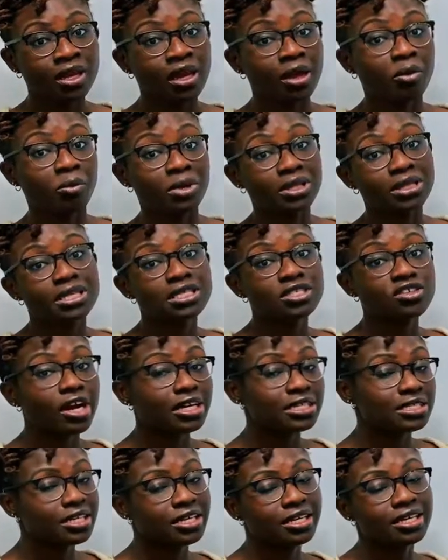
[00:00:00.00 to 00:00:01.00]
And what this
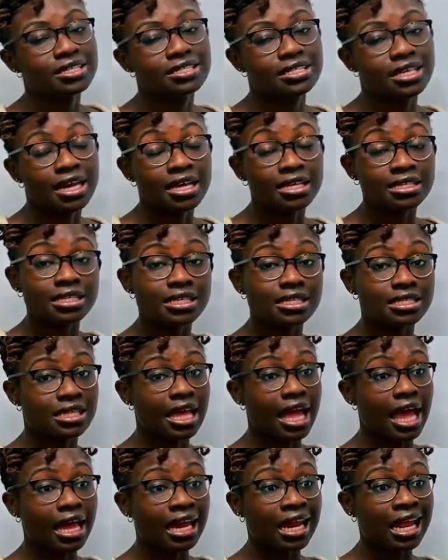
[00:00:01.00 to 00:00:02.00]
criteria says is
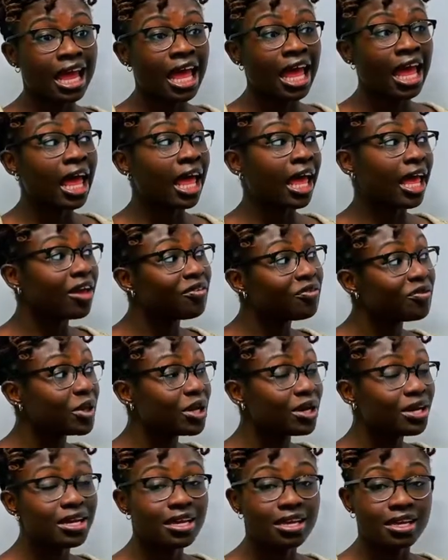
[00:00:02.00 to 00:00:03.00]
that if
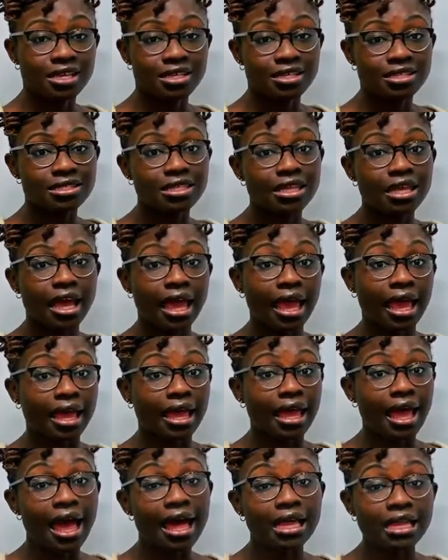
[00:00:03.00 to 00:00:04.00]
there is a
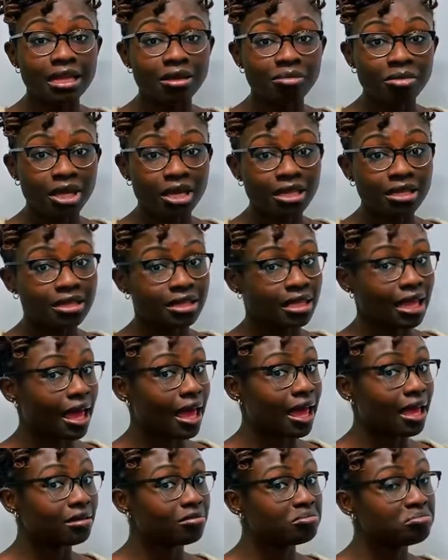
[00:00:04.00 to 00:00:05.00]
element
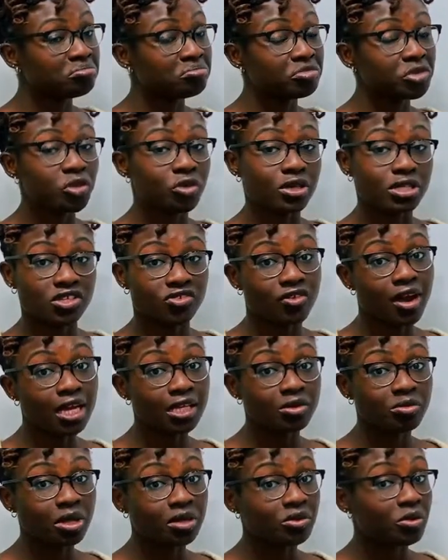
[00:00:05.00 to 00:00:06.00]
that you
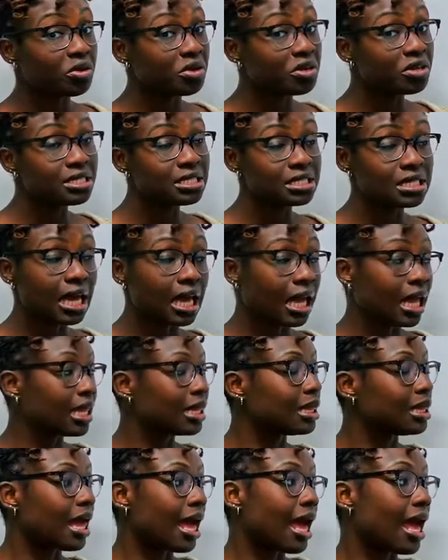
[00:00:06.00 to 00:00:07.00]
interact with on your site
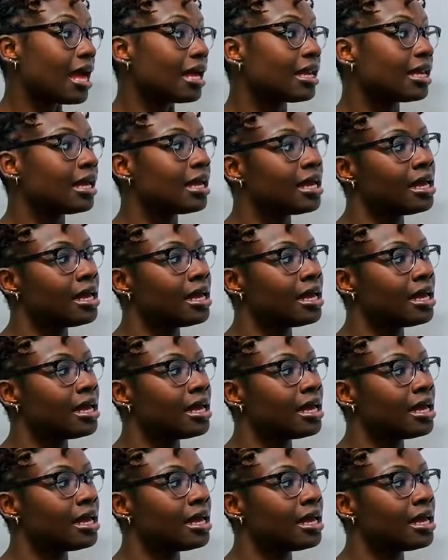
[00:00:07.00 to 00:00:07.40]
that